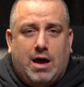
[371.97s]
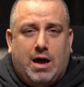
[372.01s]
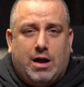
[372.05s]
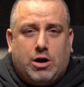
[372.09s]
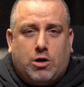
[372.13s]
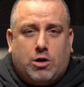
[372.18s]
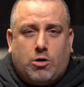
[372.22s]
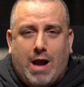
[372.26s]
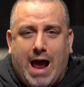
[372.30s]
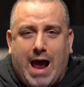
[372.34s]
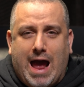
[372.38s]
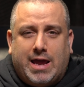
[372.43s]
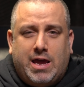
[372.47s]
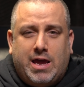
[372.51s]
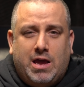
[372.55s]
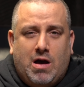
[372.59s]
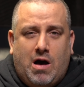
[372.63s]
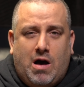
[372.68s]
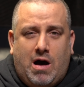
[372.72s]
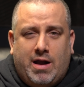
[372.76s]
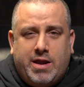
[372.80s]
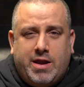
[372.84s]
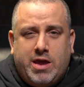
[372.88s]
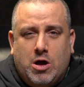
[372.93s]
cracking
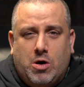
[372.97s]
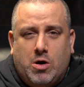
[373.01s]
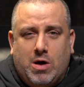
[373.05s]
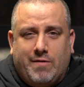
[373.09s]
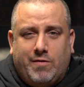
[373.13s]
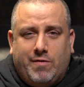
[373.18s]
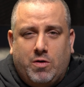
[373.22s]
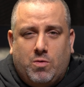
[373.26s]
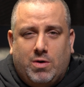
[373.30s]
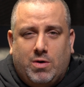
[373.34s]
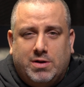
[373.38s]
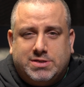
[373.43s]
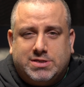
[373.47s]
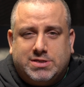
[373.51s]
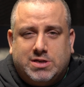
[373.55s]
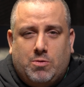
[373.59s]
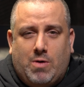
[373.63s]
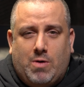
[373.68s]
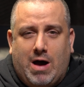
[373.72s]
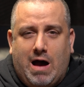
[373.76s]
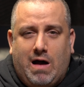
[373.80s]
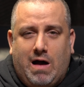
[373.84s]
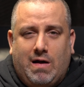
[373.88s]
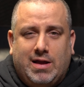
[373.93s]
audio every once in a
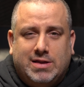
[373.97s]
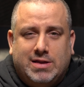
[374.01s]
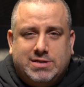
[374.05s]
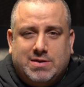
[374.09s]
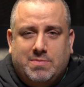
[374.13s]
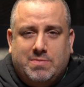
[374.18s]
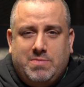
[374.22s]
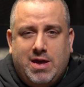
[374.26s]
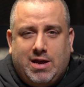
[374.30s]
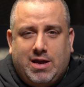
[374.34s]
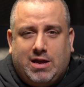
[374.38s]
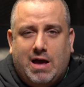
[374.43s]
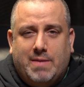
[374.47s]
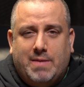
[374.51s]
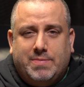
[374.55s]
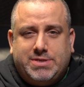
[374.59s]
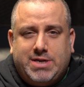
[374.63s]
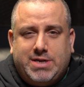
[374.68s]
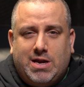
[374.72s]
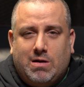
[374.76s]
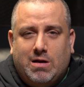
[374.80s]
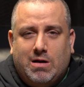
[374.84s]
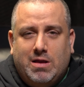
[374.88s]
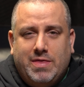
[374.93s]
while and some hiccups
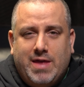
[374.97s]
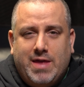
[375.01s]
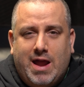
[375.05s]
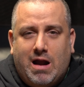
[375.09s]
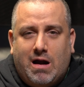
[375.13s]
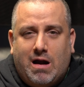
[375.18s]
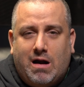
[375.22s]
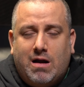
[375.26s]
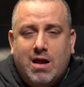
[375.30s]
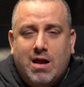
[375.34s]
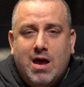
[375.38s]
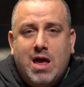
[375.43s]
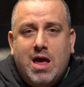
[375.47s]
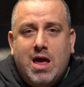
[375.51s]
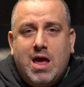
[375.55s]
here and there.